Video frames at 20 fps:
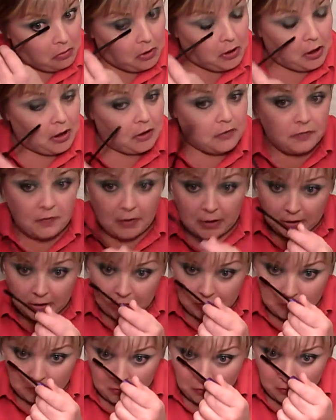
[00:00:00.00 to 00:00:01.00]
I
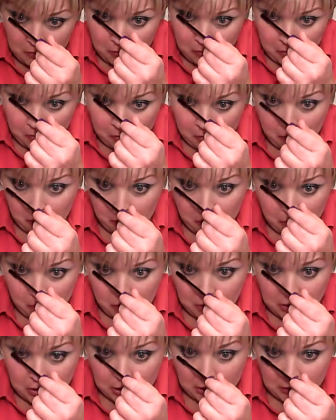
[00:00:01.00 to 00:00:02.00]
find
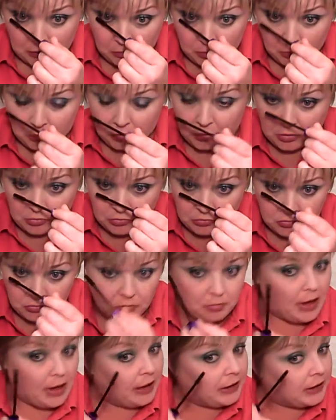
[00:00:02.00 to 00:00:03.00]
it adds more
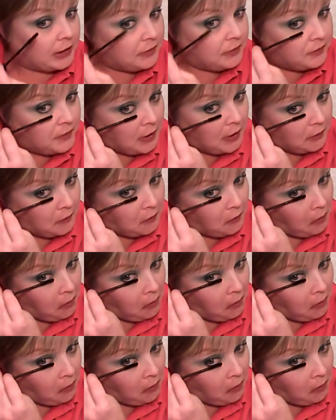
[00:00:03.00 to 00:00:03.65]
dramatic effect.